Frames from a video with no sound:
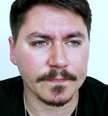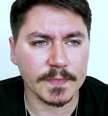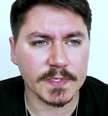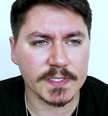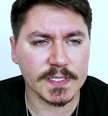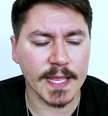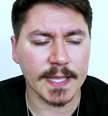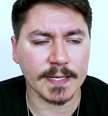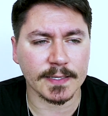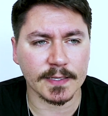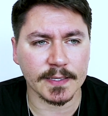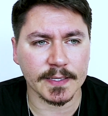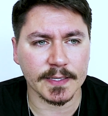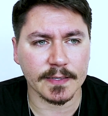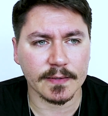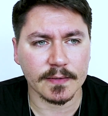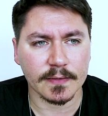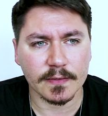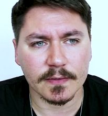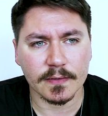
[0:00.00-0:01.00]

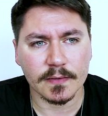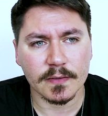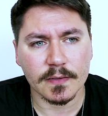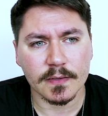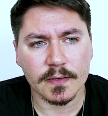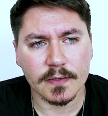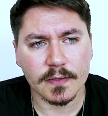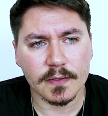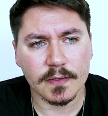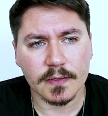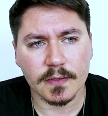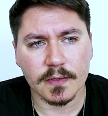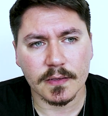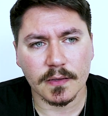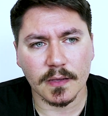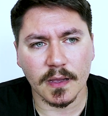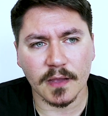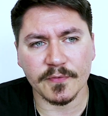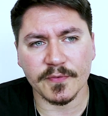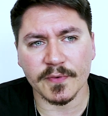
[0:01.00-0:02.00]
Sadly,
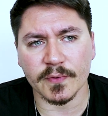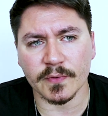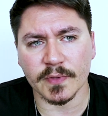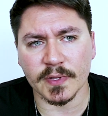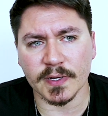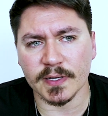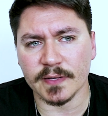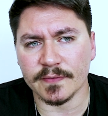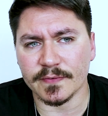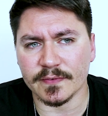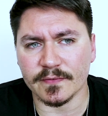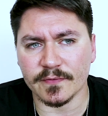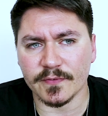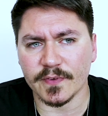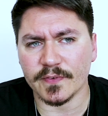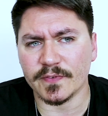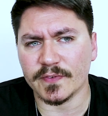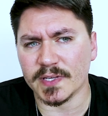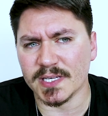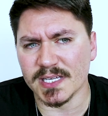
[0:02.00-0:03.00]
I feel that living
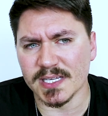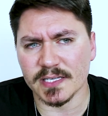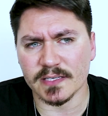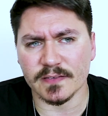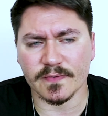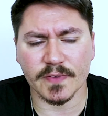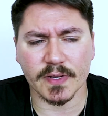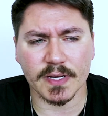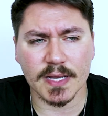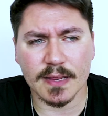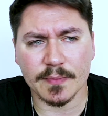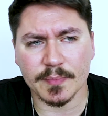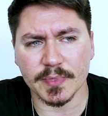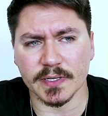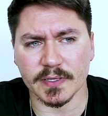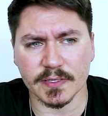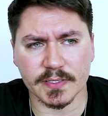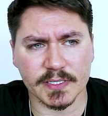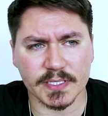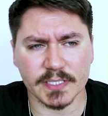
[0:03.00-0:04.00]
50 years of
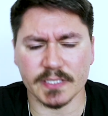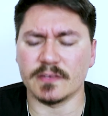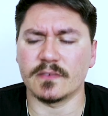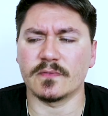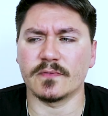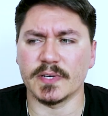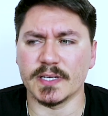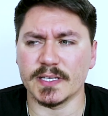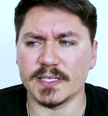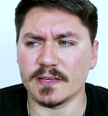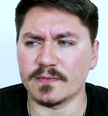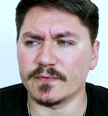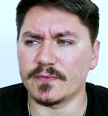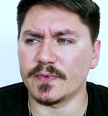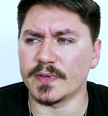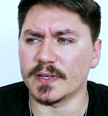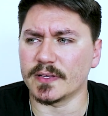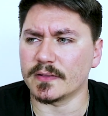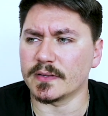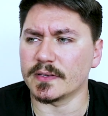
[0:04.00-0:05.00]
unhappiness is not really
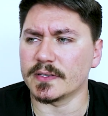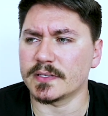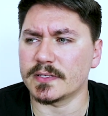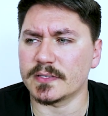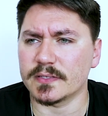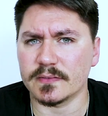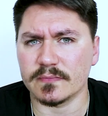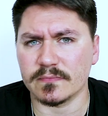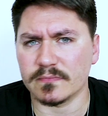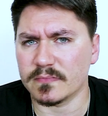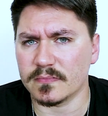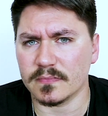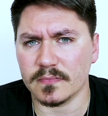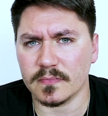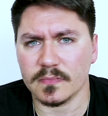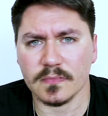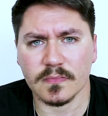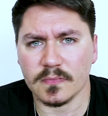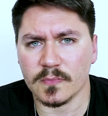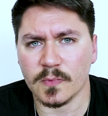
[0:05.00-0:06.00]
something that's
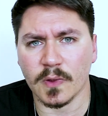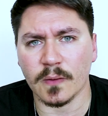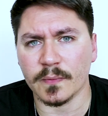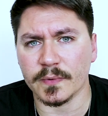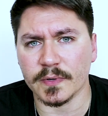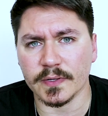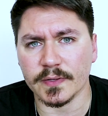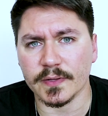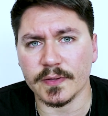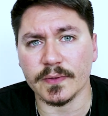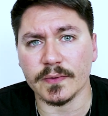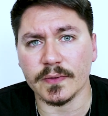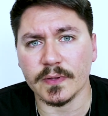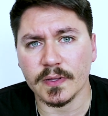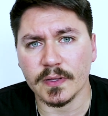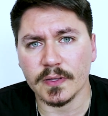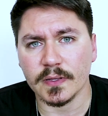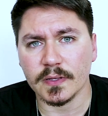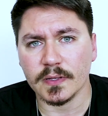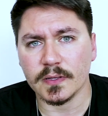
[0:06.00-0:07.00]
what I want to do.
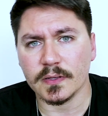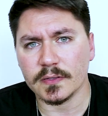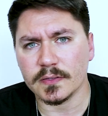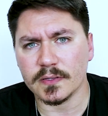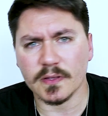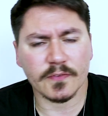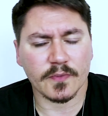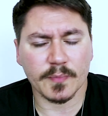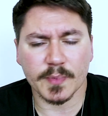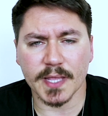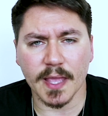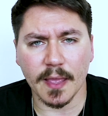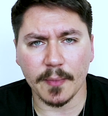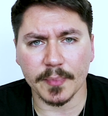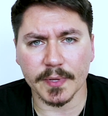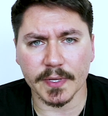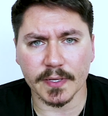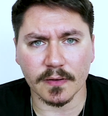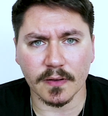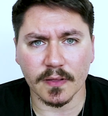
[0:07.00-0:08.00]
You have to be
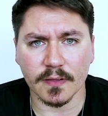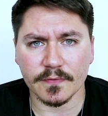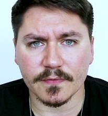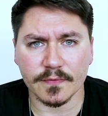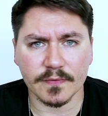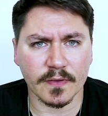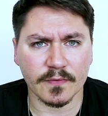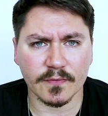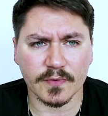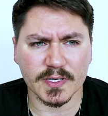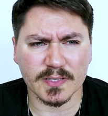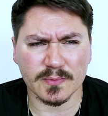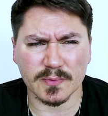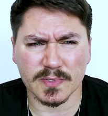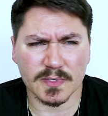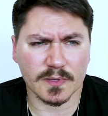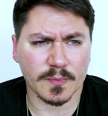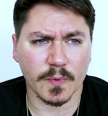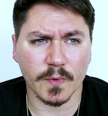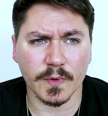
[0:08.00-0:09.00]
happy in life, otherwise
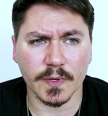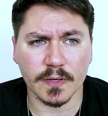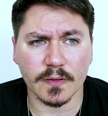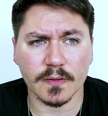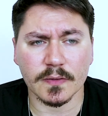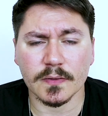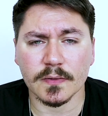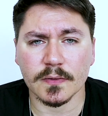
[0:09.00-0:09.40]
what's the point?